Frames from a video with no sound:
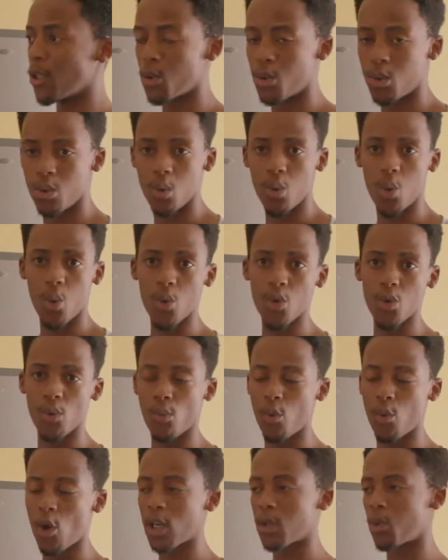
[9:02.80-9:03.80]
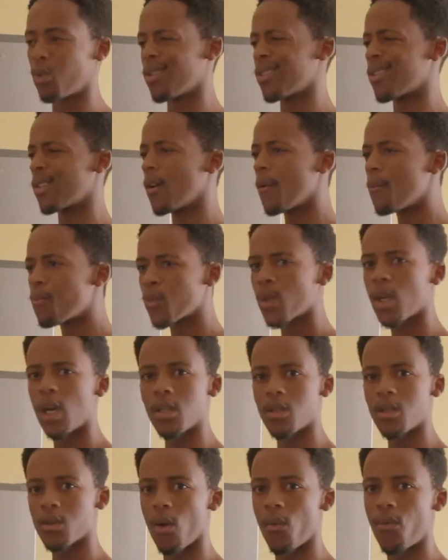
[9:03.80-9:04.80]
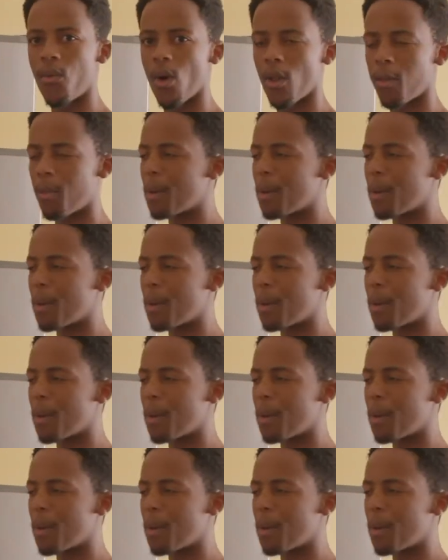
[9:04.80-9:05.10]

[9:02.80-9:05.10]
to do, who you've worked with, and so forth.